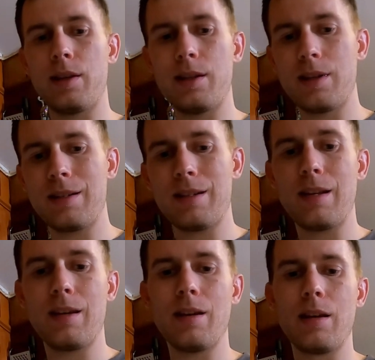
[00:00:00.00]
And this is
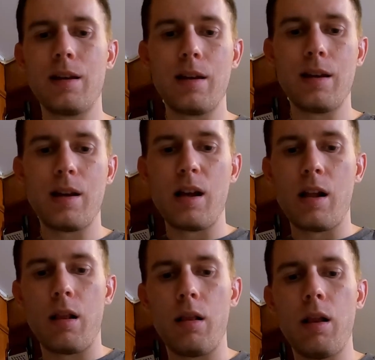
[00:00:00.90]
the
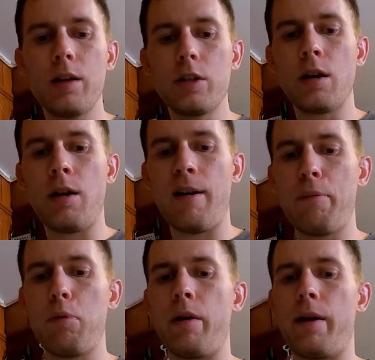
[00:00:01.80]
launching
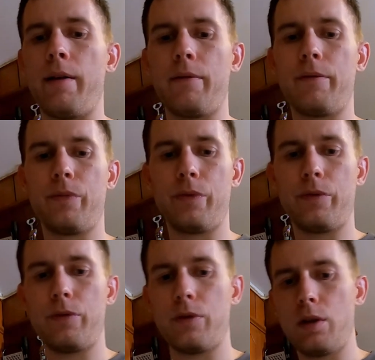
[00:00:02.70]
off point
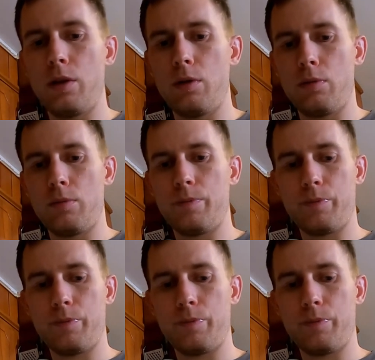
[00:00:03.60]
for you.